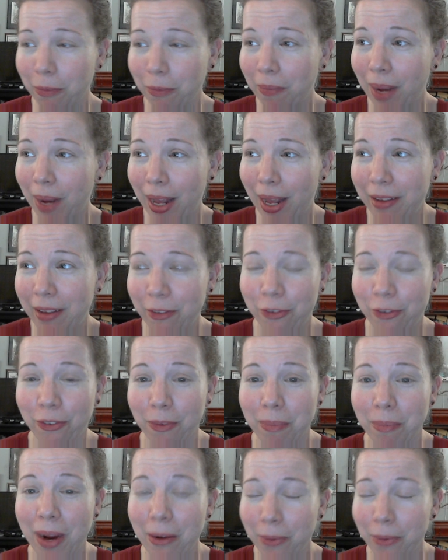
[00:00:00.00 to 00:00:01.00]

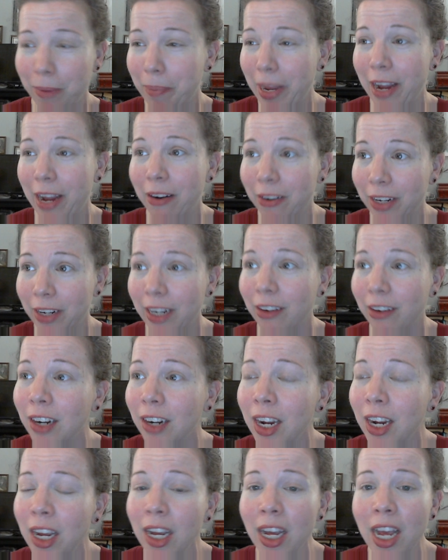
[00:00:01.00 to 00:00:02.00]
my repair
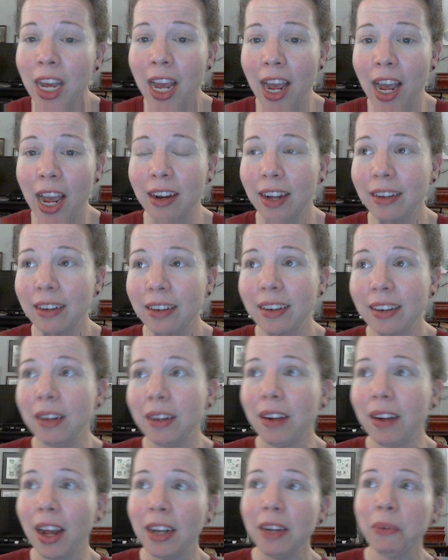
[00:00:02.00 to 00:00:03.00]
here, and I
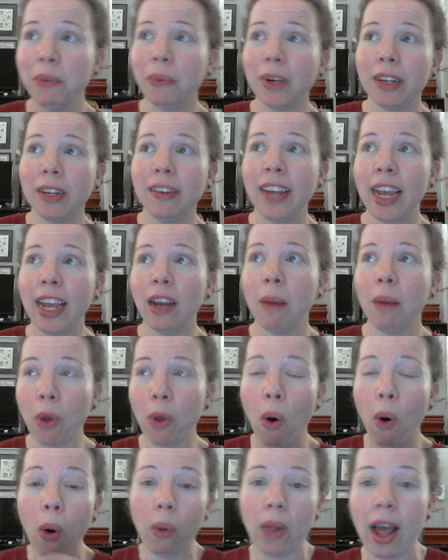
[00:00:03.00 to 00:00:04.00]
didn't want to take up
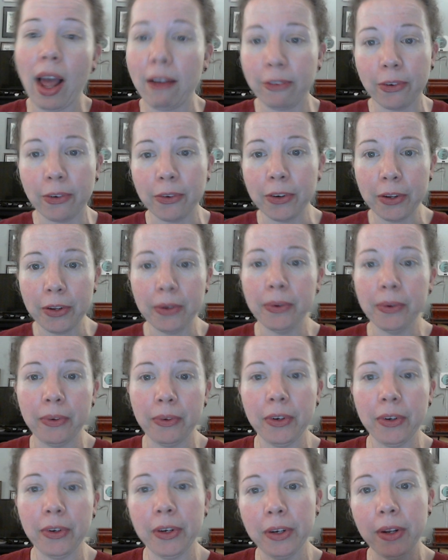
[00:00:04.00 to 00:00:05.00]
the whole
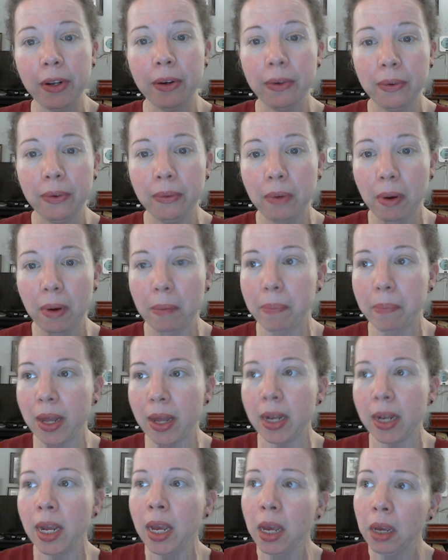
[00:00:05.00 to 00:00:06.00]
afternoon,
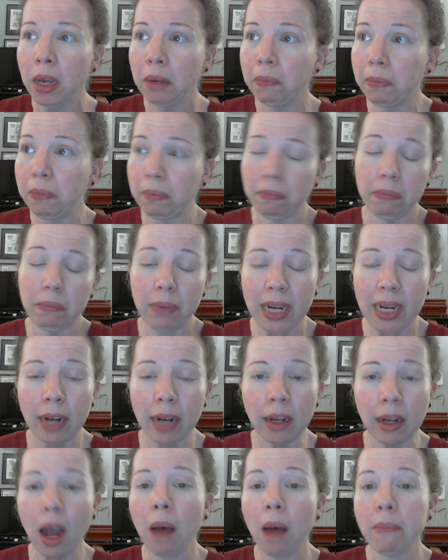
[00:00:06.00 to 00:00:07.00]
But we
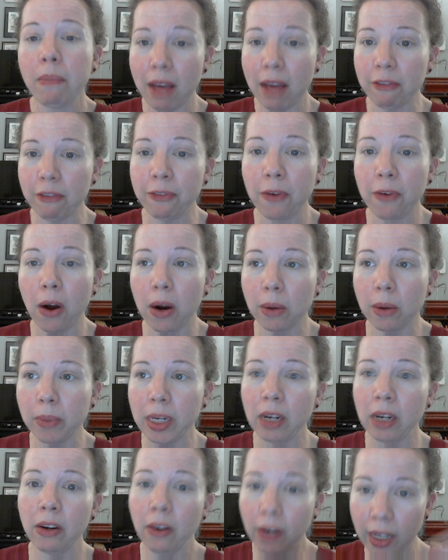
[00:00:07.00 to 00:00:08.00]
had come that far.
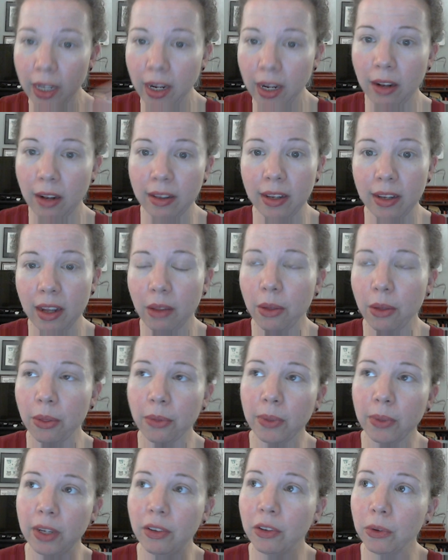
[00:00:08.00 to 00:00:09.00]
We had already gotten the other
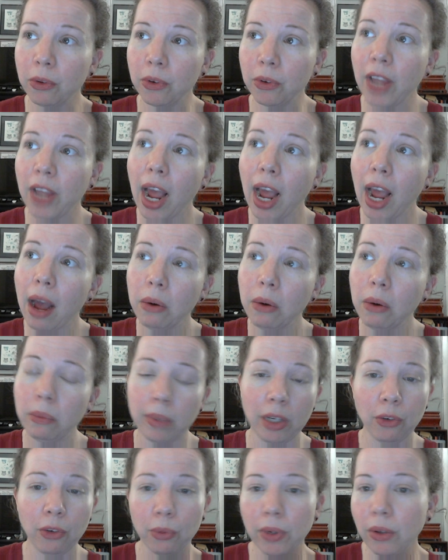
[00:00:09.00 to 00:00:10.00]
3 screws out.
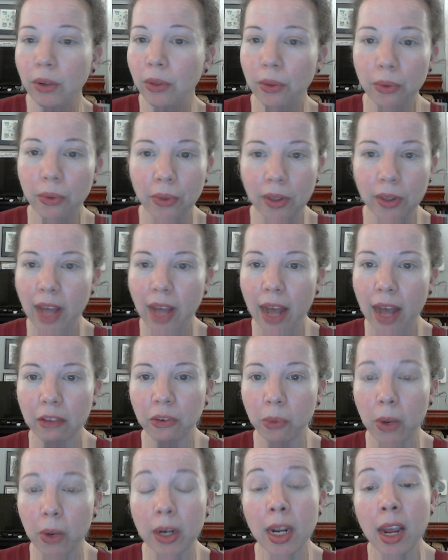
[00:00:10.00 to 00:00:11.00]
We drilled through the
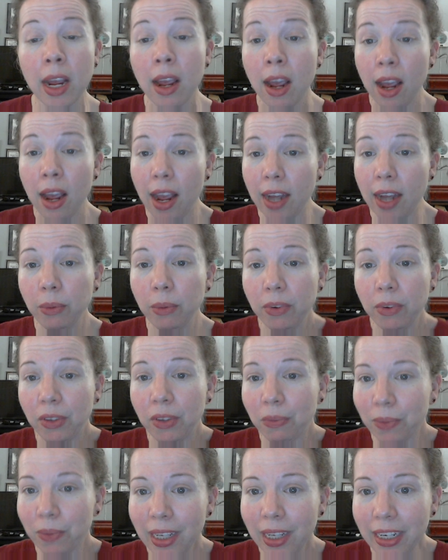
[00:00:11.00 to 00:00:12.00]
last one, and it
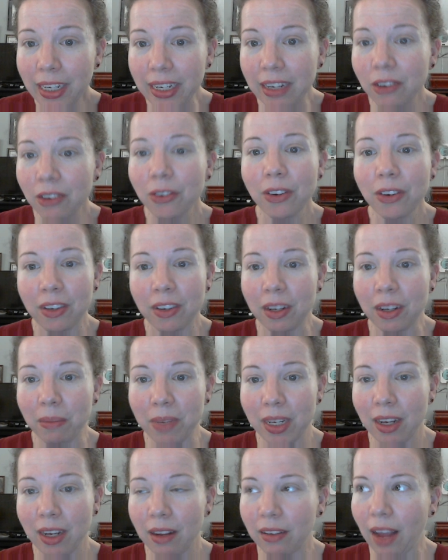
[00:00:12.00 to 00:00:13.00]
was really interesting
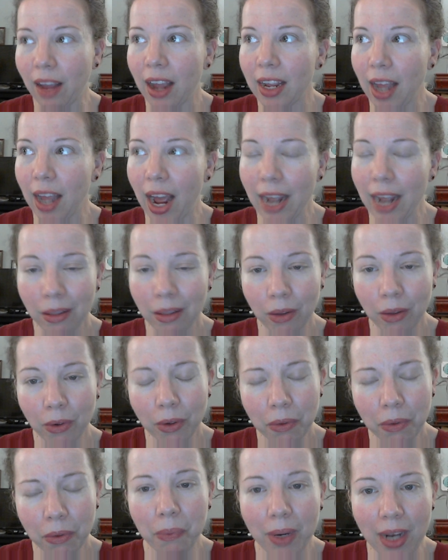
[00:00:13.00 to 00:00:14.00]
because I
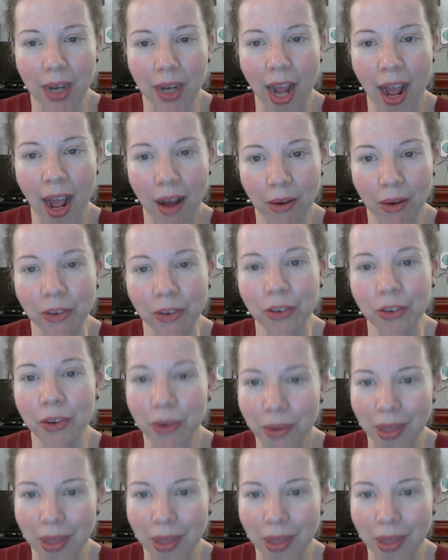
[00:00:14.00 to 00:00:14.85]
learned how to do